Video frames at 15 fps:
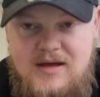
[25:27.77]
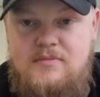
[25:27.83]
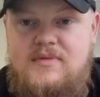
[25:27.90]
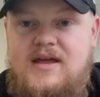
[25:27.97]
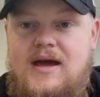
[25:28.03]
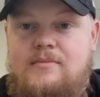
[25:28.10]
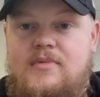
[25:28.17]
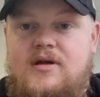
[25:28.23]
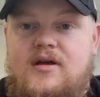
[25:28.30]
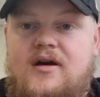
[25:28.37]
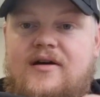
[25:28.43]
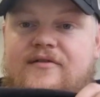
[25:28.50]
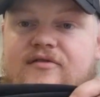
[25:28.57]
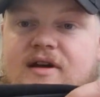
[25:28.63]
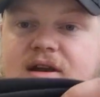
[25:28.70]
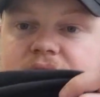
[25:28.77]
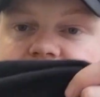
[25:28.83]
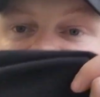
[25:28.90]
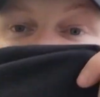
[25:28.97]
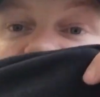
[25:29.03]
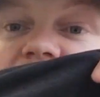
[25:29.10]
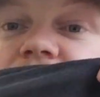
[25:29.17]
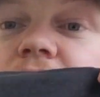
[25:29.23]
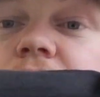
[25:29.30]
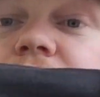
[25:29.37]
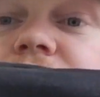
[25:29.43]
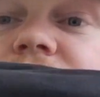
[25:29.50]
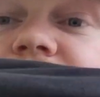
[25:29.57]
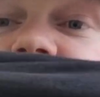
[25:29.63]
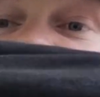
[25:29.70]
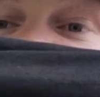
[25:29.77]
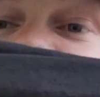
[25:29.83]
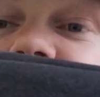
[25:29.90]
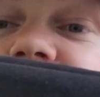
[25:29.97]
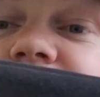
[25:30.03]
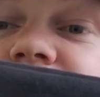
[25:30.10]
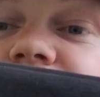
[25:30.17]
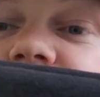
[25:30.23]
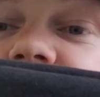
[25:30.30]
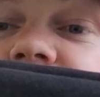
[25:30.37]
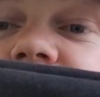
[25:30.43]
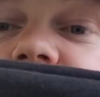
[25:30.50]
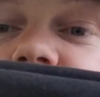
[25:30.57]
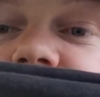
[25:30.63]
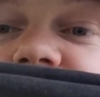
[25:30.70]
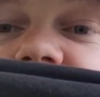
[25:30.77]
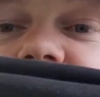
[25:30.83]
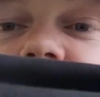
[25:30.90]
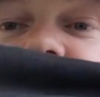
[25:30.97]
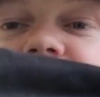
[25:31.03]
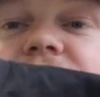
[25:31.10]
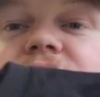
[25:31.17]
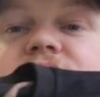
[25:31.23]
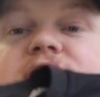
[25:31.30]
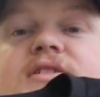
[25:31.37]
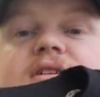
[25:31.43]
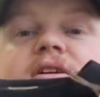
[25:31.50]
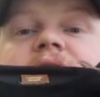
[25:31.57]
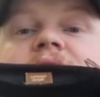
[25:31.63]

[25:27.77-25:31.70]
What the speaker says: me and my girlfriend love tacos, and there's this really cute taco t-shirt,